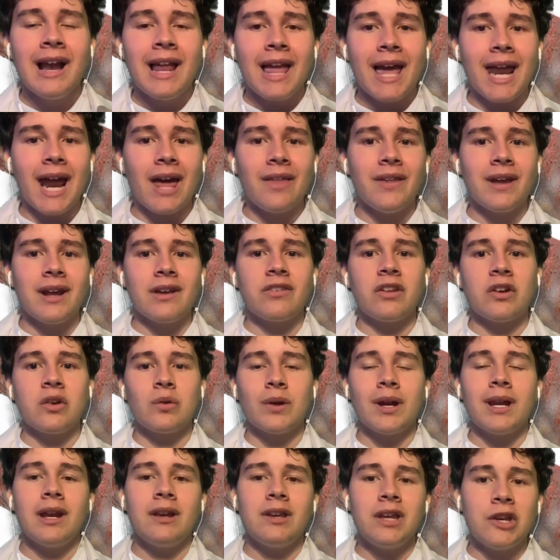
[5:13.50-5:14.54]
and I think it's a
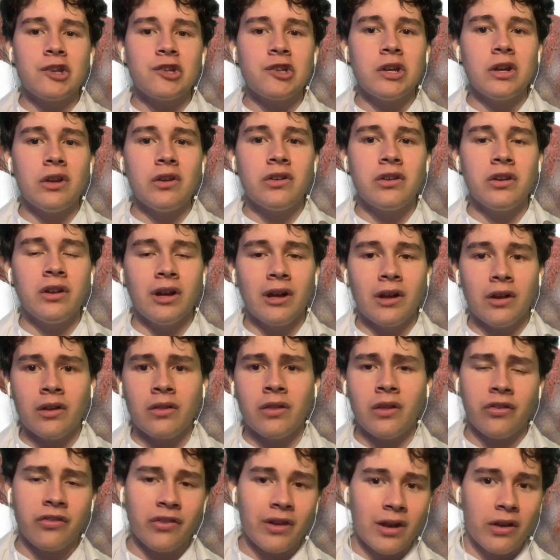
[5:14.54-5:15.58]
great addition to
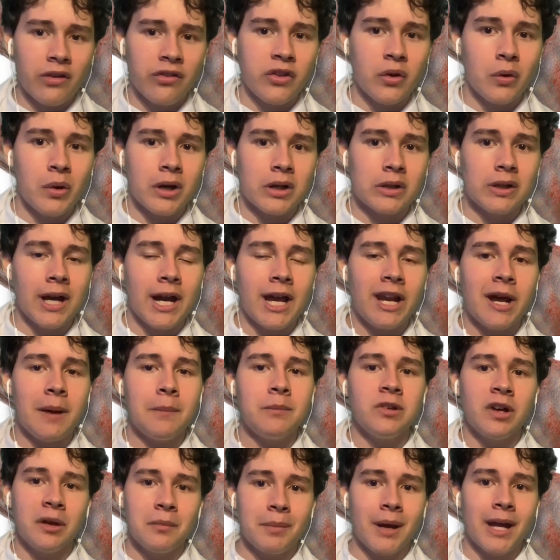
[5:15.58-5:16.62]
the Cenozoic lineup
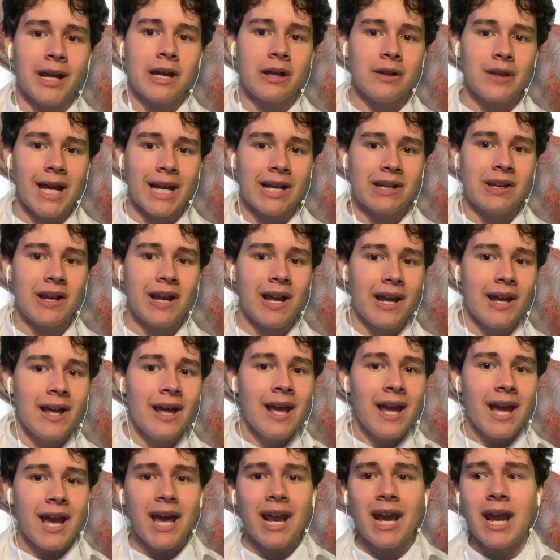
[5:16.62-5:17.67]
done by Collecta,
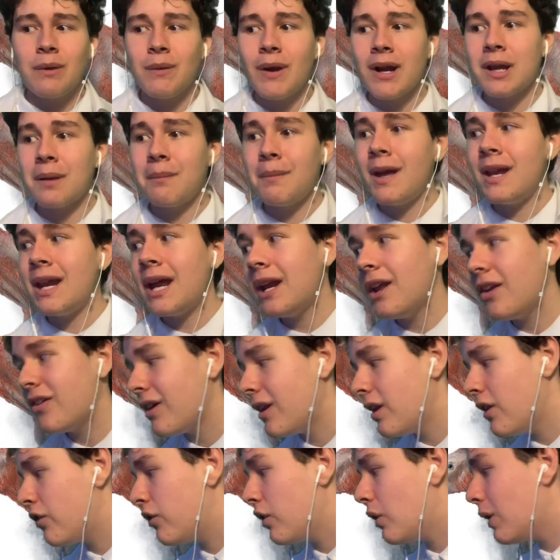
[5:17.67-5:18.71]
and I recommend any
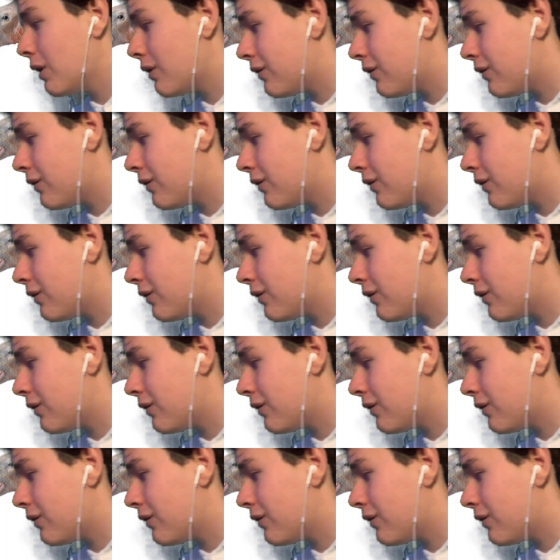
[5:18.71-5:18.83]
Cenozoic